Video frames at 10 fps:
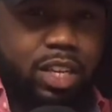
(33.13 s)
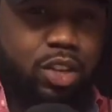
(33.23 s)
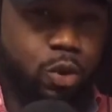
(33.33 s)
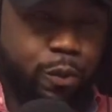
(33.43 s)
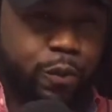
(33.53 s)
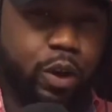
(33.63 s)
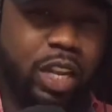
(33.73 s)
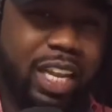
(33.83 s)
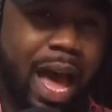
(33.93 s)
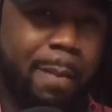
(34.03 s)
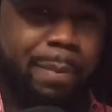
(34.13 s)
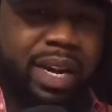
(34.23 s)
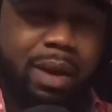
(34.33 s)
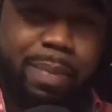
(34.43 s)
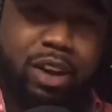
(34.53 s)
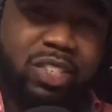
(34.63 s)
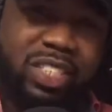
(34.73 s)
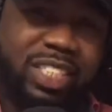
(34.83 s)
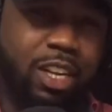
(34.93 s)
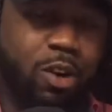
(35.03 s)
you feel a lot better about
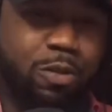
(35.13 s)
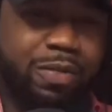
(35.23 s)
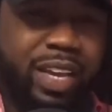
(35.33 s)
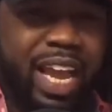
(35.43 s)
yourself